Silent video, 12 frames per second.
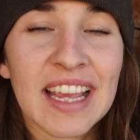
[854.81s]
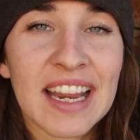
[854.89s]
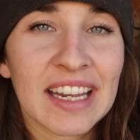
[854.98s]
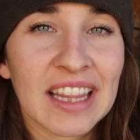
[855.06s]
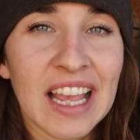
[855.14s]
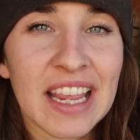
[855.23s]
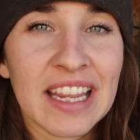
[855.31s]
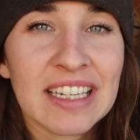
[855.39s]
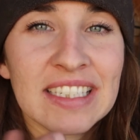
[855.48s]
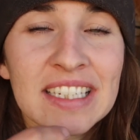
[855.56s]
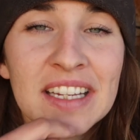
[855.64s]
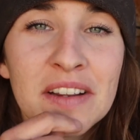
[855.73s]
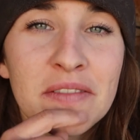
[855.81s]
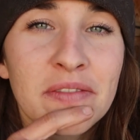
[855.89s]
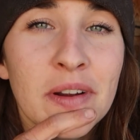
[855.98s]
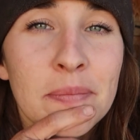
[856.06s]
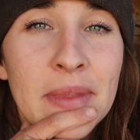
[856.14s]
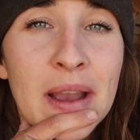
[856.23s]
and light
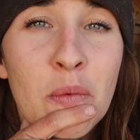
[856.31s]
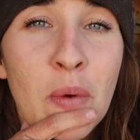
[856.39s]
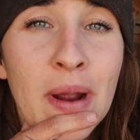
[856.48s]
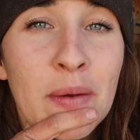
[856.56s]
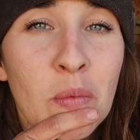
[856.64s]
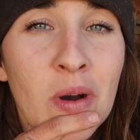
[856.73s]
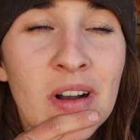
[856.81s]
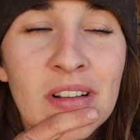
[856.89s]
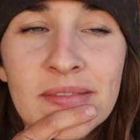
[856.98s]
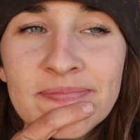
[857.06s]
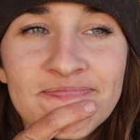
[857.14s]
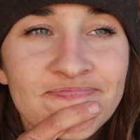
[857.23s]
from that white wall,